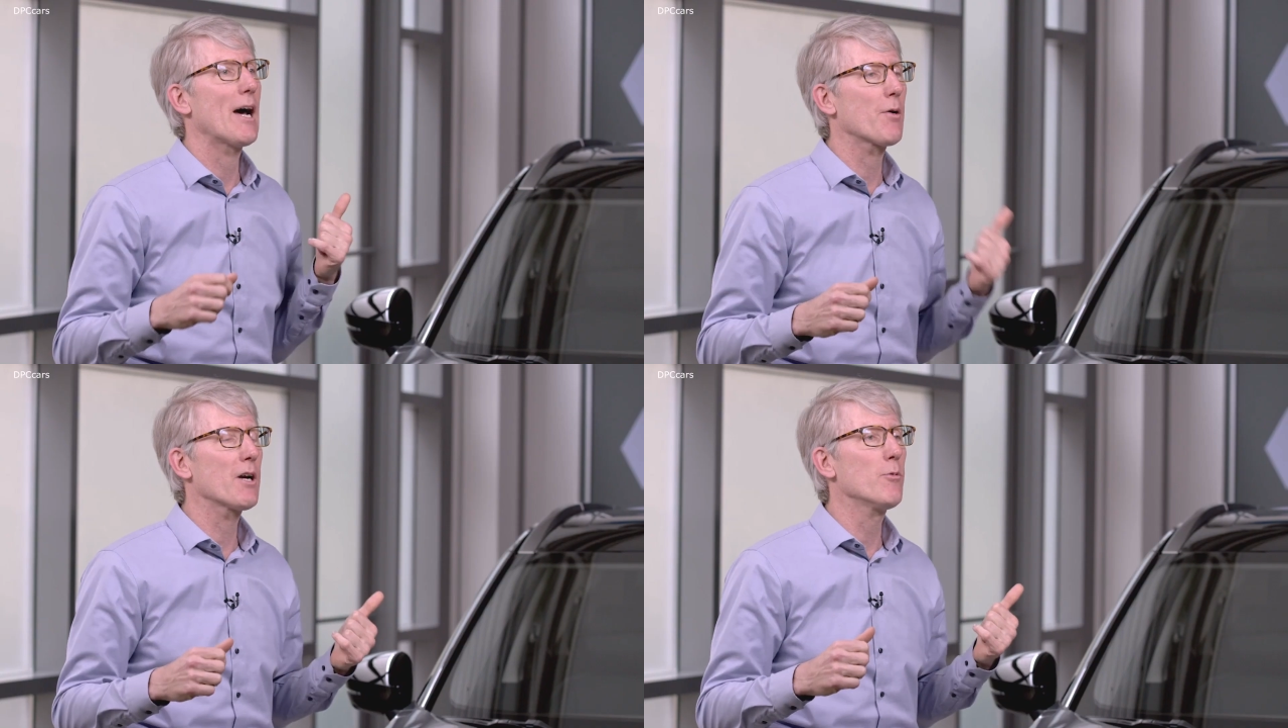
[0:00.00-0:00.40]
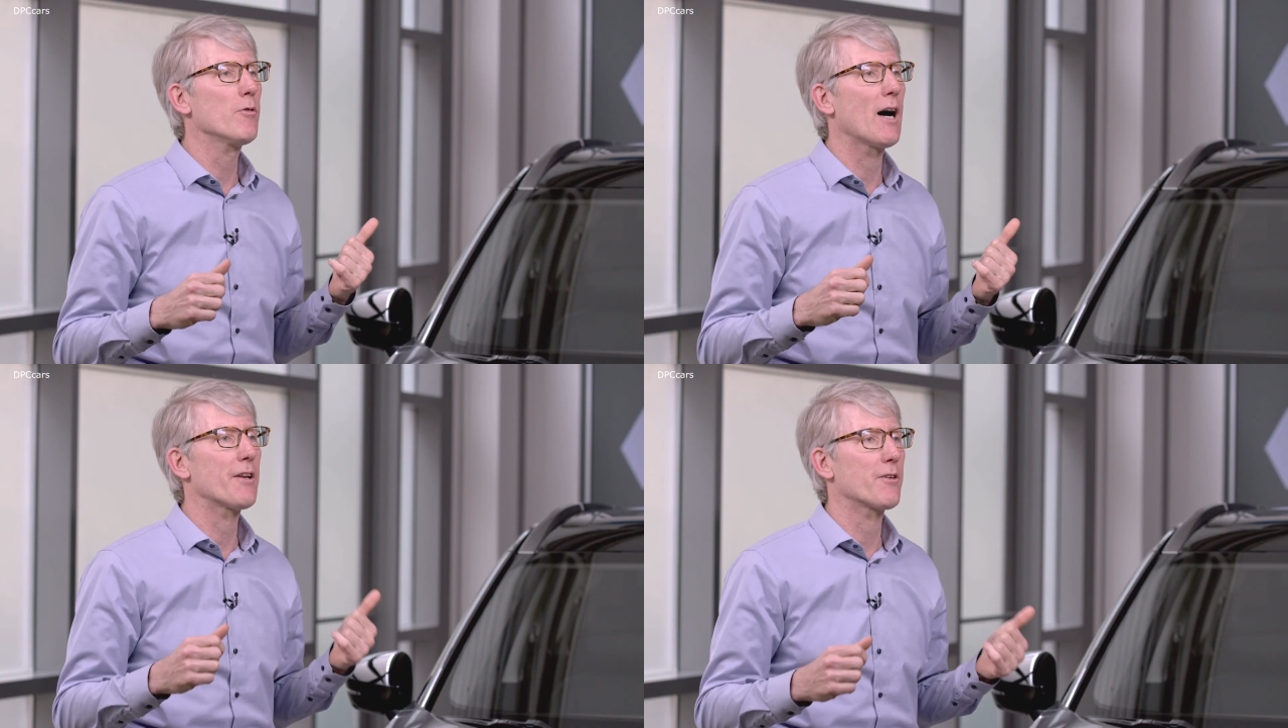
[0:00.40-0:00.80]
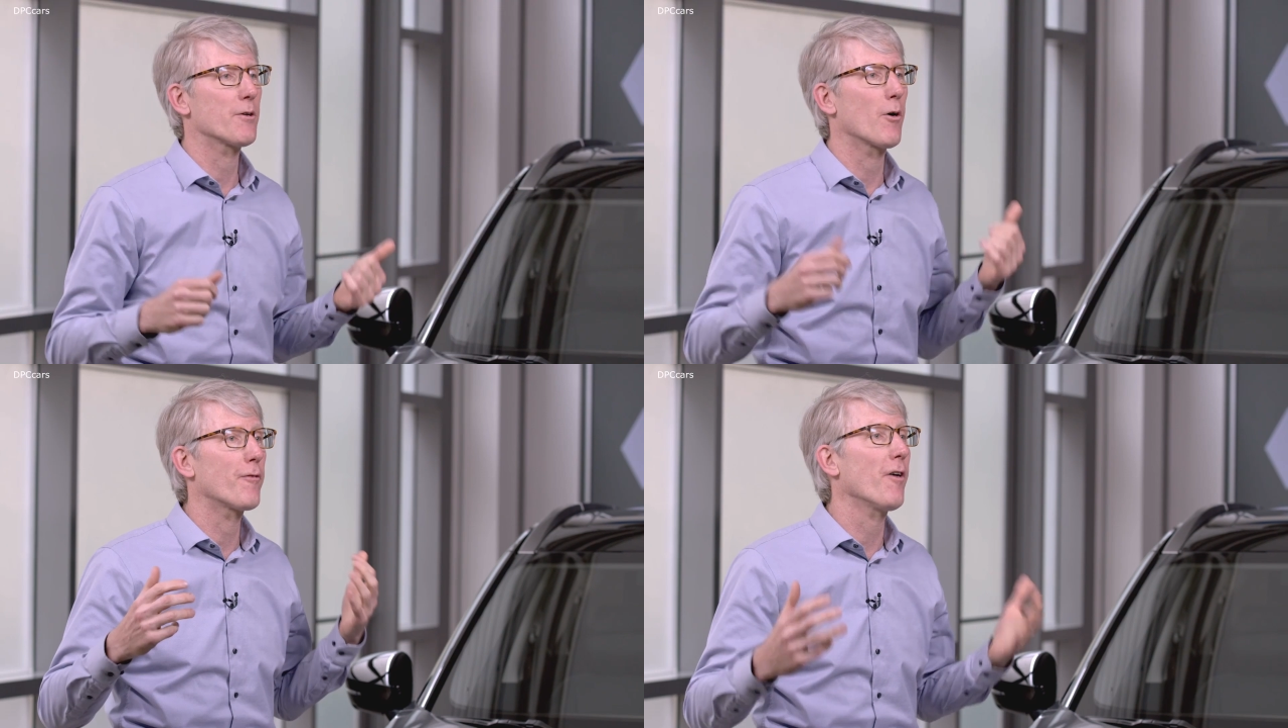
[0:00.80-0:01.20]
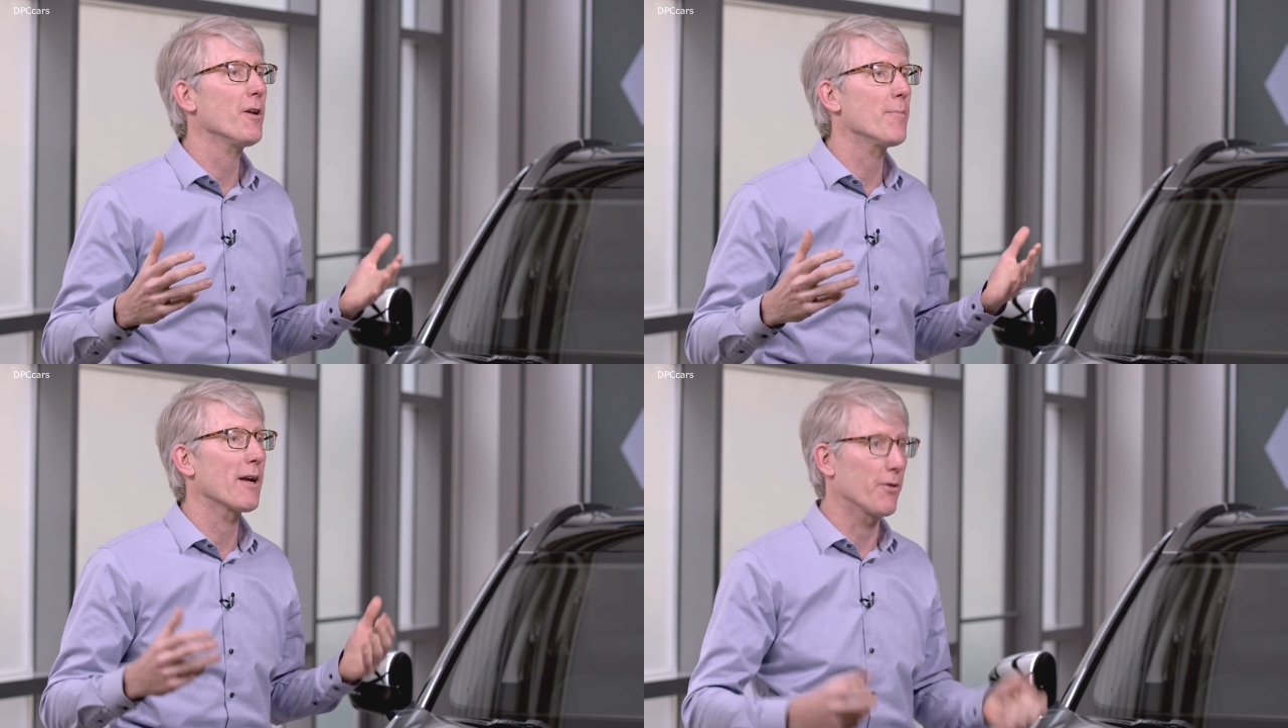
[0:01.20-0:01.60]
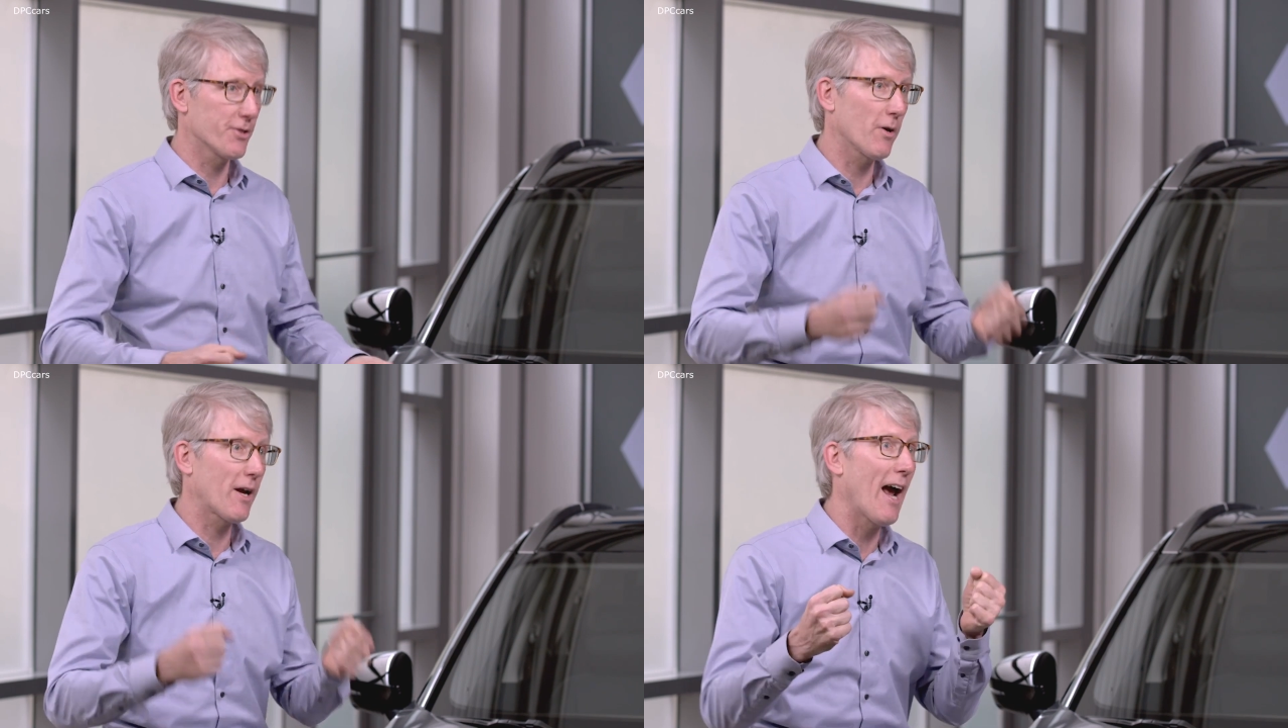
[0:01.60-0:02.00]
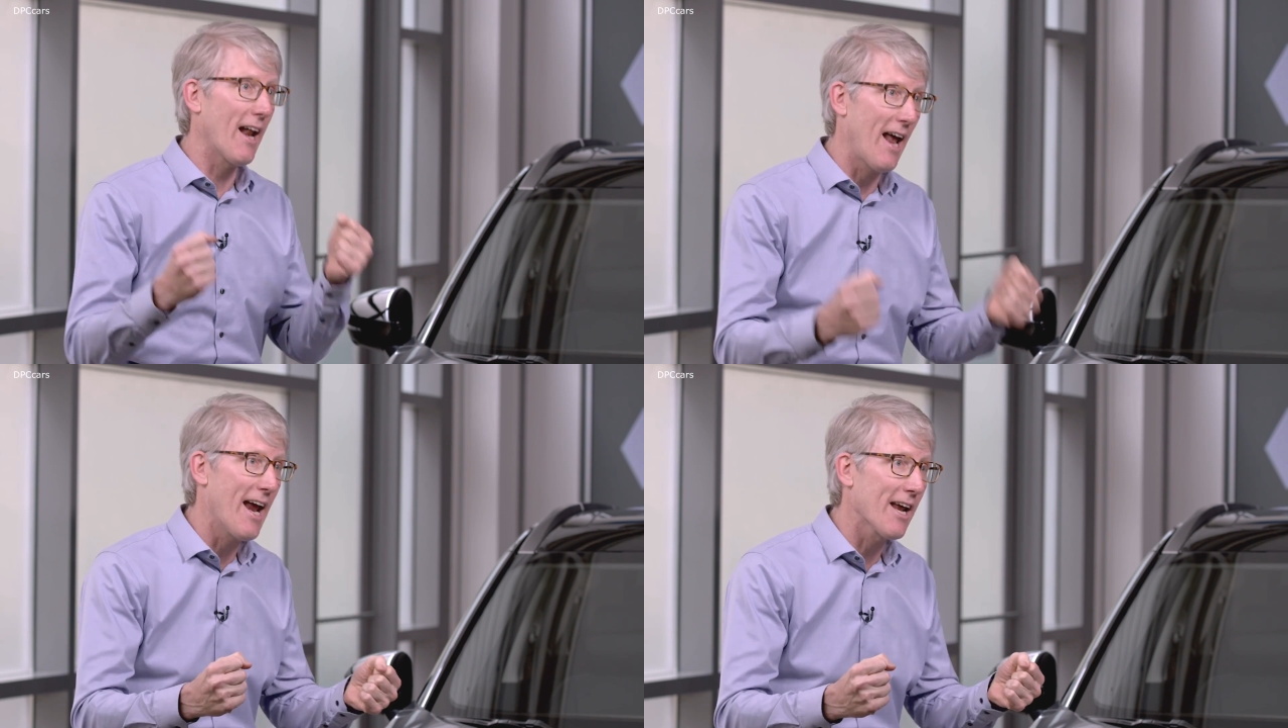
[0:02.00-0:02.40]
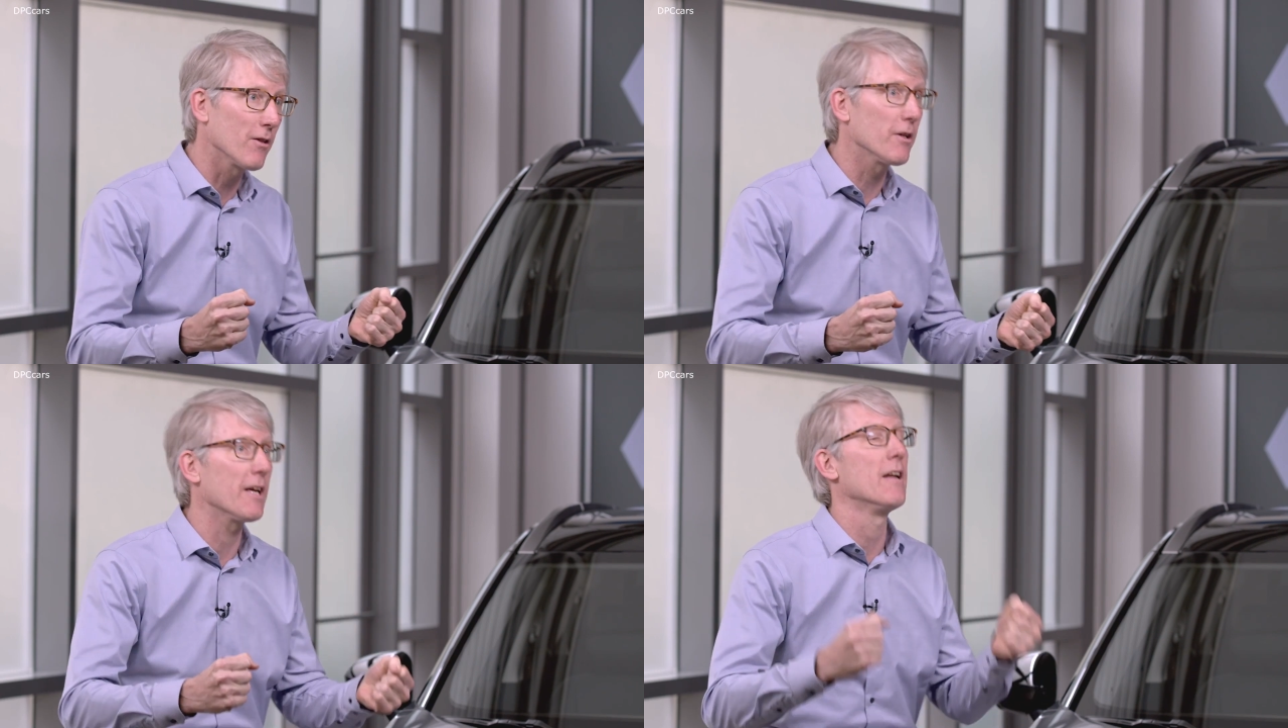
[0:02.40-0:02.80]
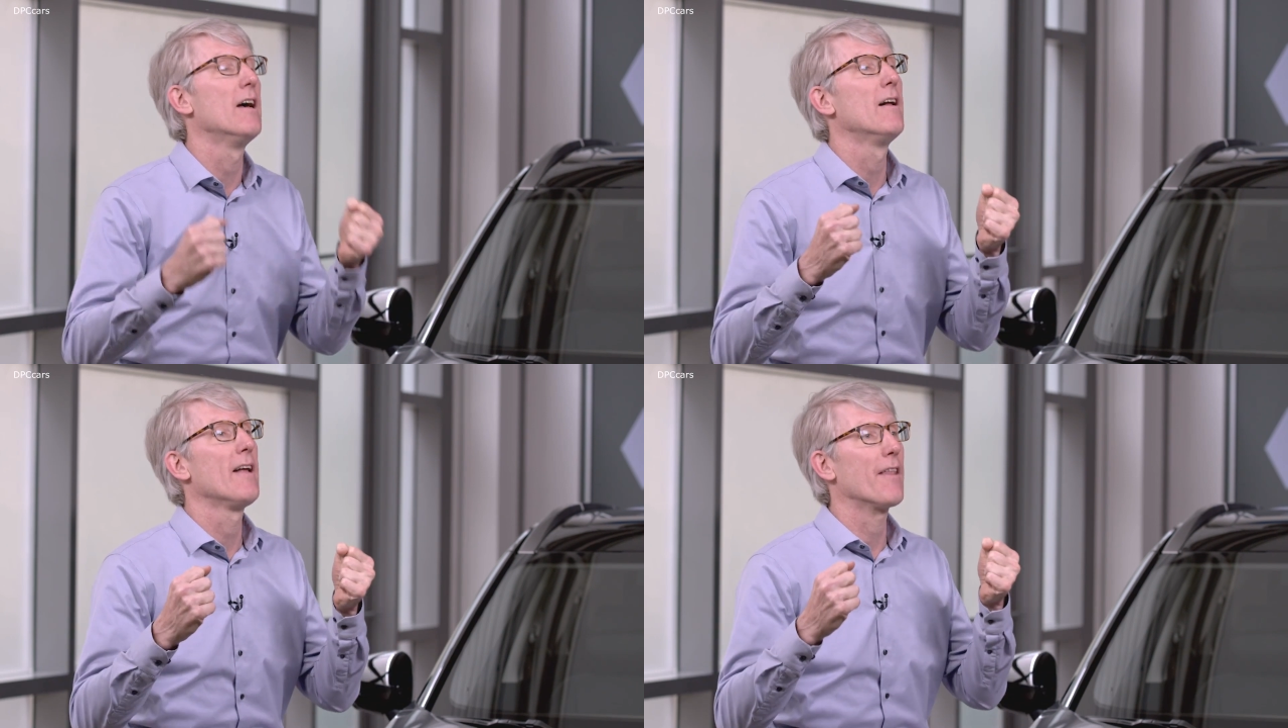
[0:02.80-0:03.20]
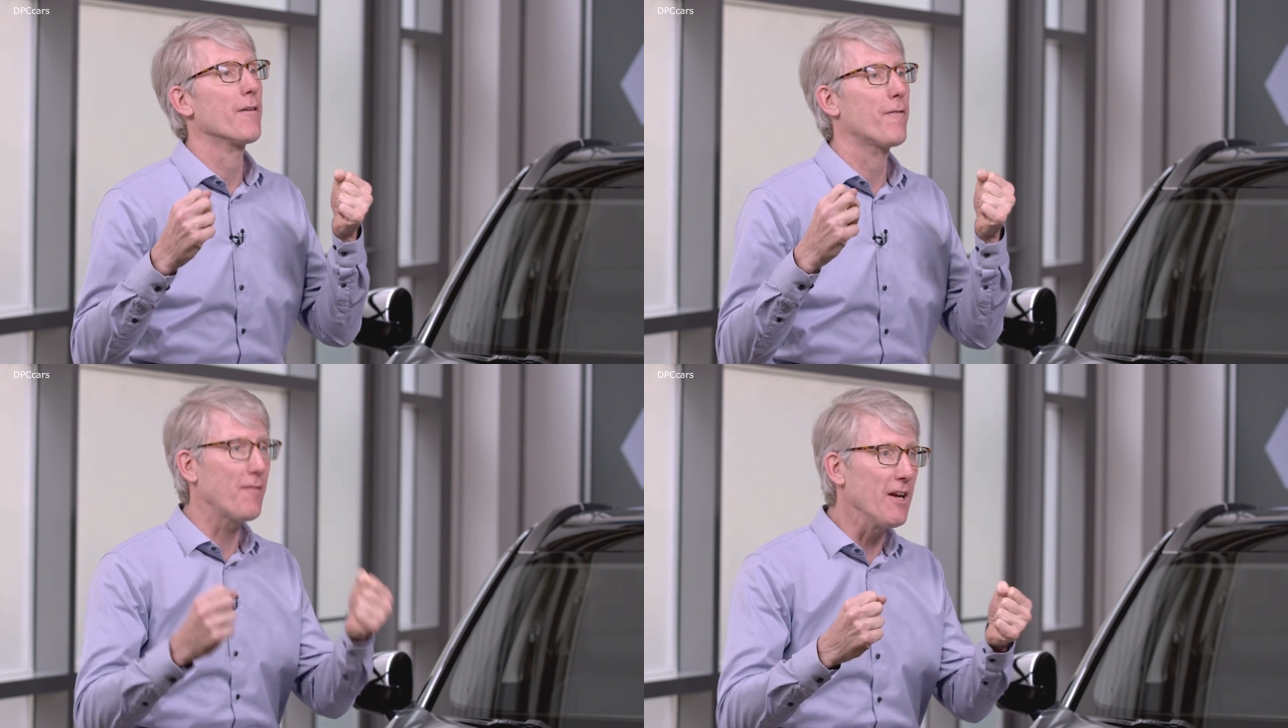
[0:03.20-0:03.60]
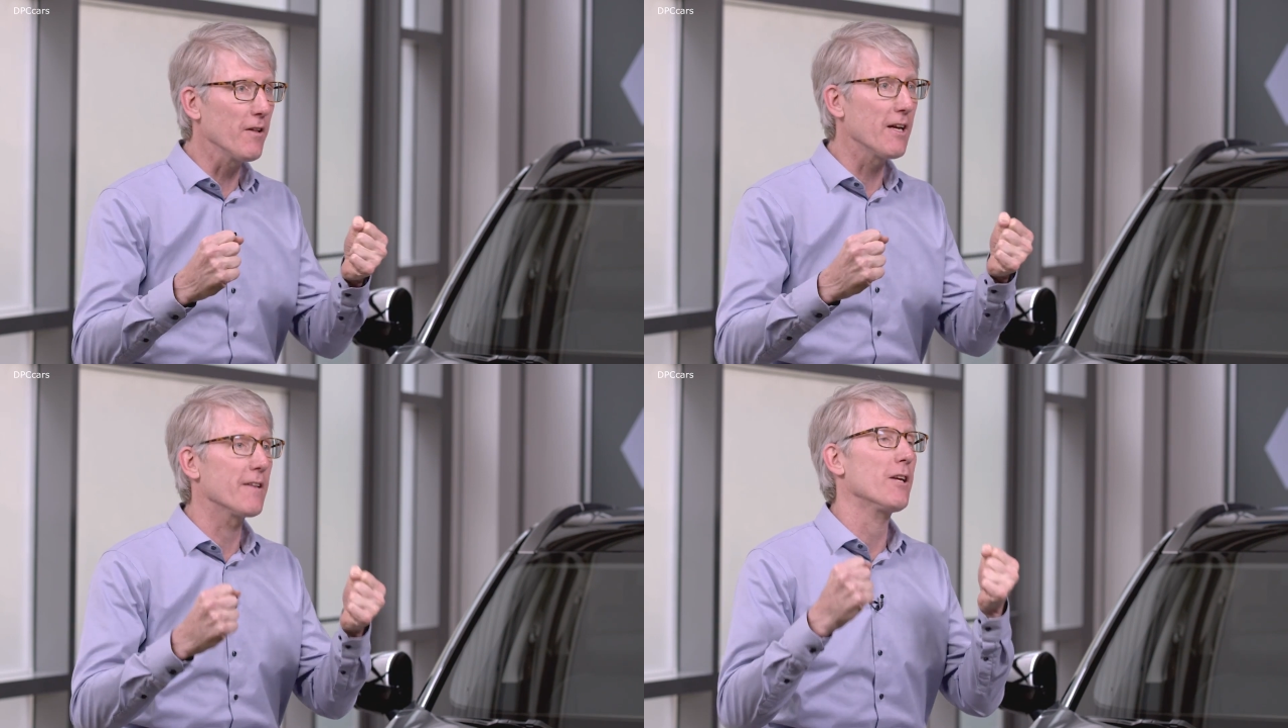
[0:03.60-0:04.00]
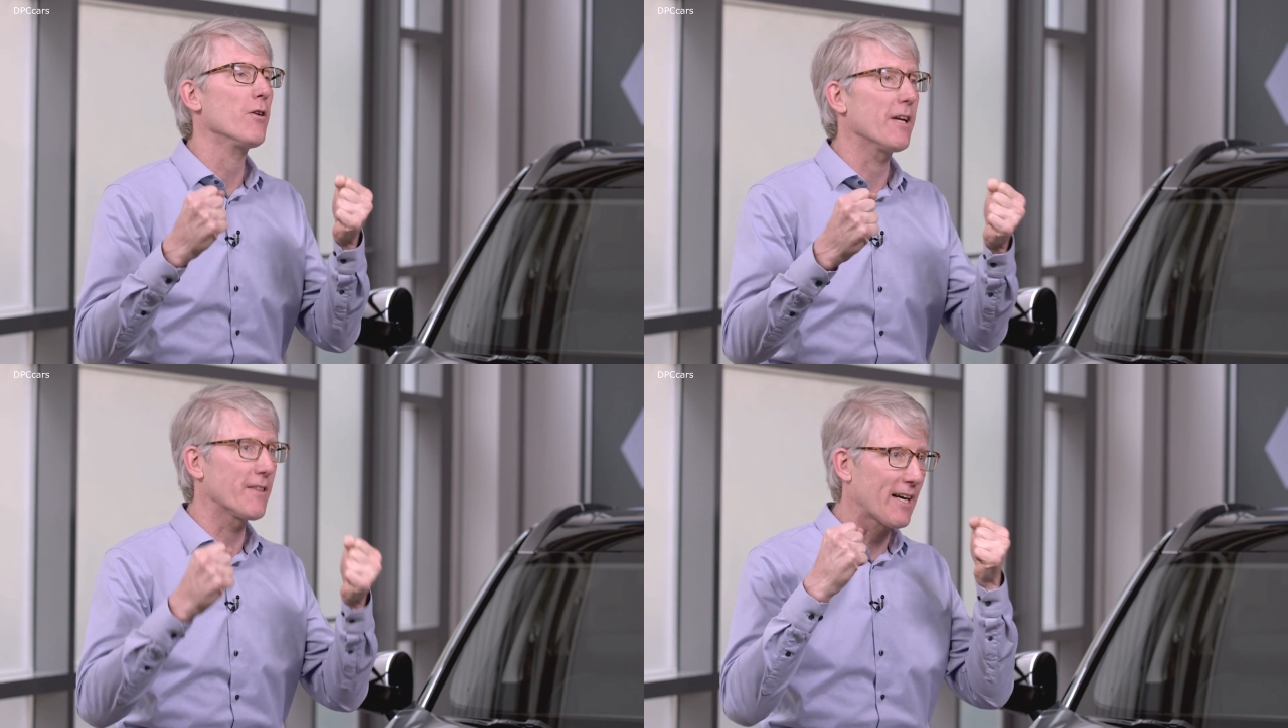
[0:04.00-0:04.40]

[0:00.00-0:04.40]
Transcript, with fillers: Now we're going to move on to our fundamentals, so kind of handling and the feeling that you get,